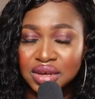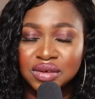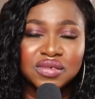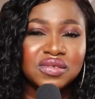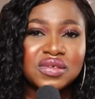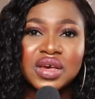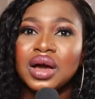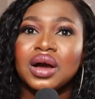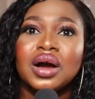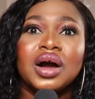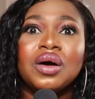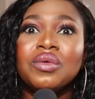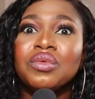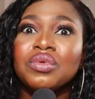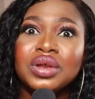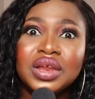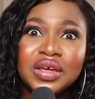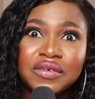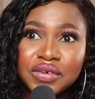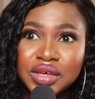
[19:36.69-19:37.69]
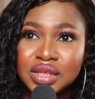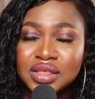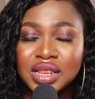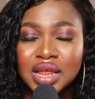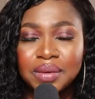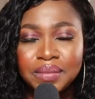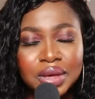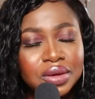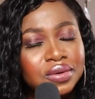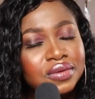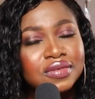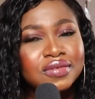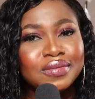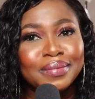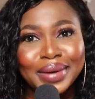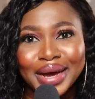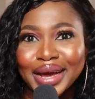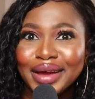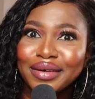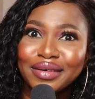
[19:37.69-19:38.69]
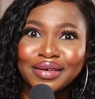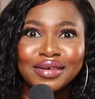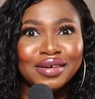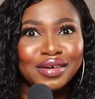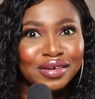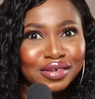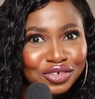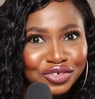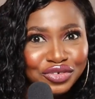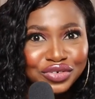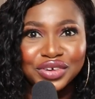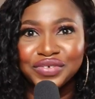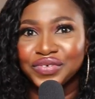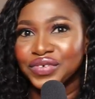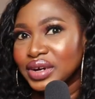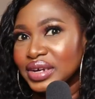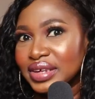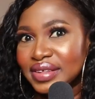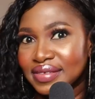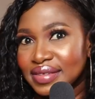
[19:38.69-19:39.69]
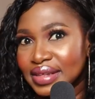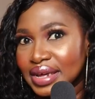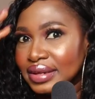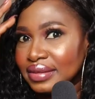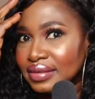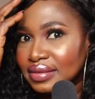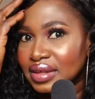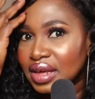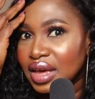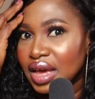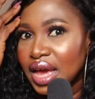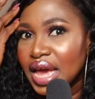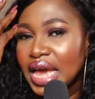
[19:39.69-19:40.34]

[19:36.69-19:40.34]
So I will leave it. Let me use my own country, for instance.